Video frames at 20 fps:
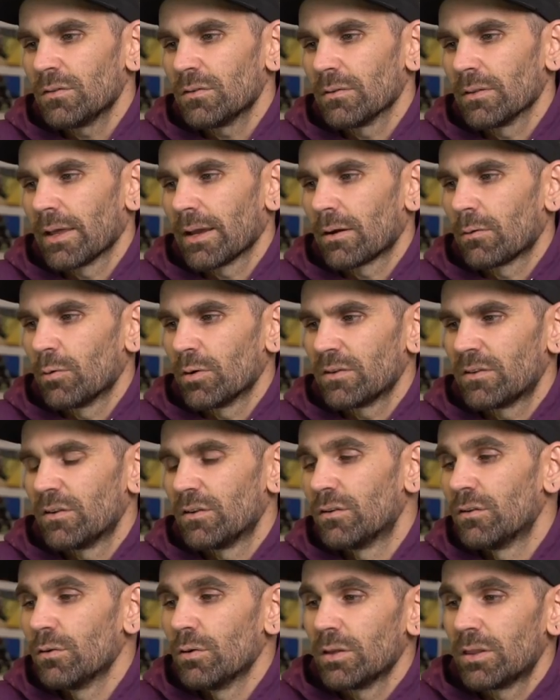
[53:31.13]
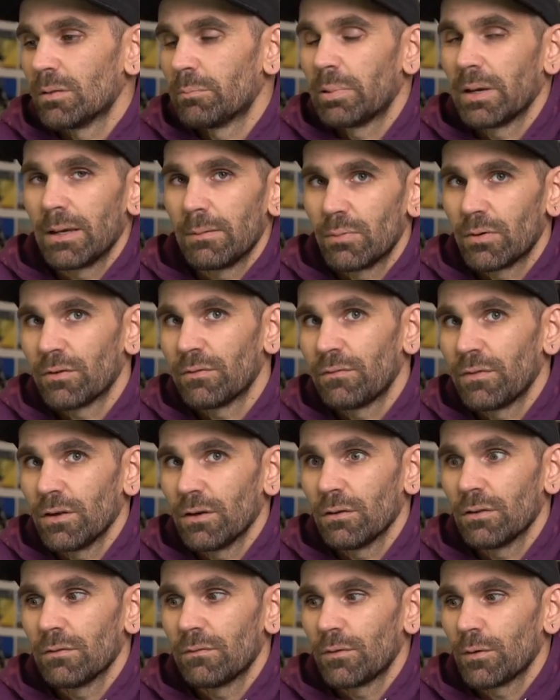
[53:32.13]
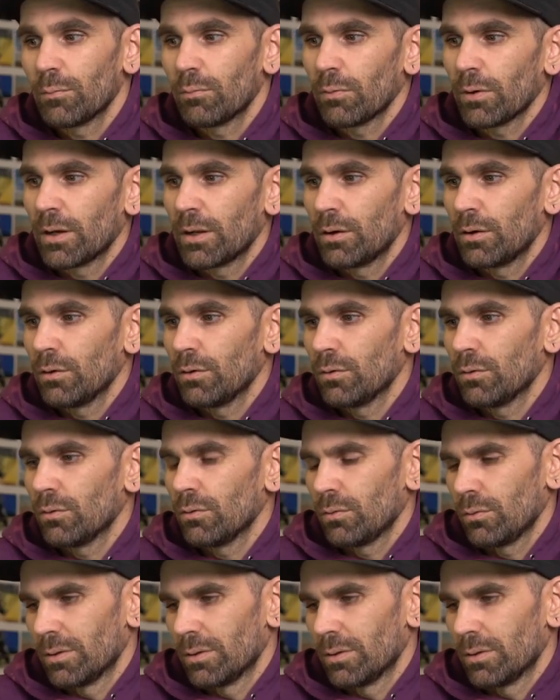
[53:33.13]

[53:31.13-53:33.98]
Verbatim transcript: like what to do at the paintball field if you're brand new,